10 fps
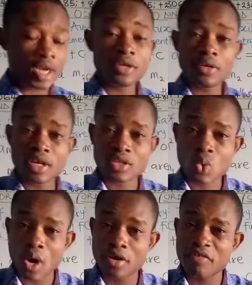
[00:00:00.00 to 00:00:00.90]
And you know that
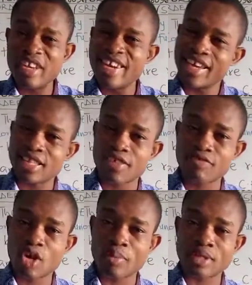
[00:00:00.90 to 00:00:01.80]
square root of a
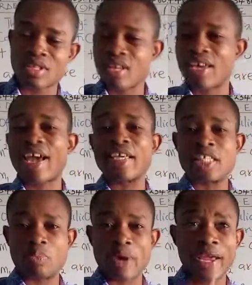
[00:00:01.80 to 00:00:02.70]
negative number, just like I
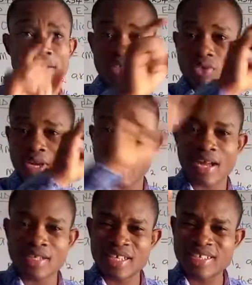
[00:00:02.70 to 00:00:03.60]
explained
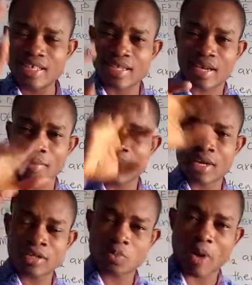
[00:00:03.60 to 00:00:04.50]
regarding the
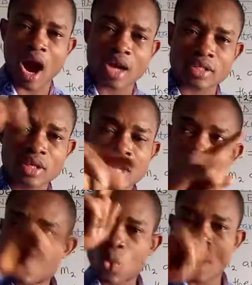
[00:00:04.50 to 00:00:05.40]
discriminant part,
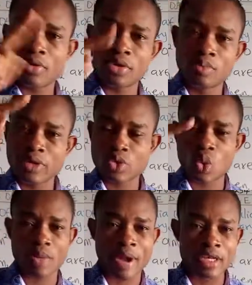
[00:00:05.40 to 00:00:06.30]
square root b
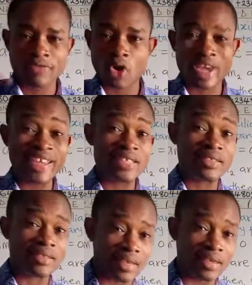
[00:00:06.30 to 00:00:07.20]
squared minus
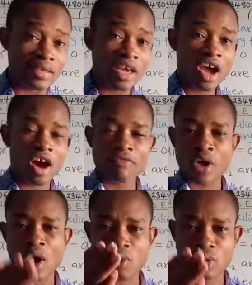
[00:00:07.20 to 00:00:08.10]
4ac
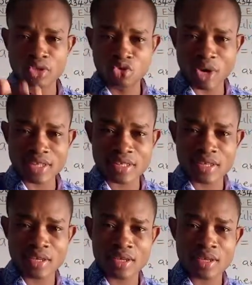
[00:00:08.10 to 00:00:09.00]
of our
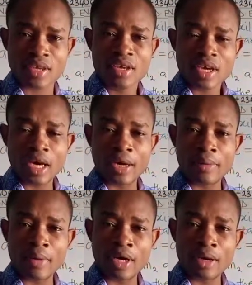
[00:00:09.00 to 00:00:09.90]
quadratic
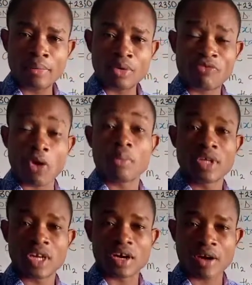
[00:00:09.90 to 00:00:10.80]

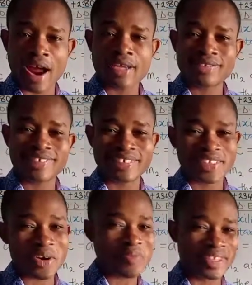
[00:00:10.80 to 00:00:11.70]
formula, right?
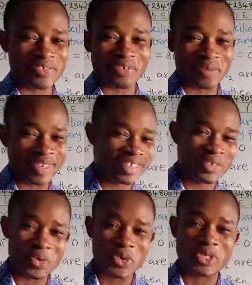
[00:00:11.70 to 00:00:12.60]
The almighty
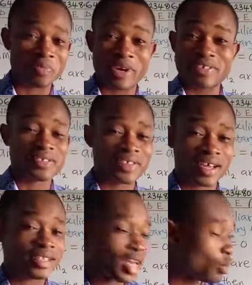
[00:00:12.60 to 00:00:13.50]
formula, so persons
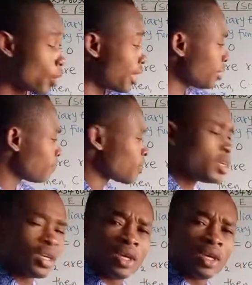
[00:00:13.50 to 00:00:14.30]
call it that way.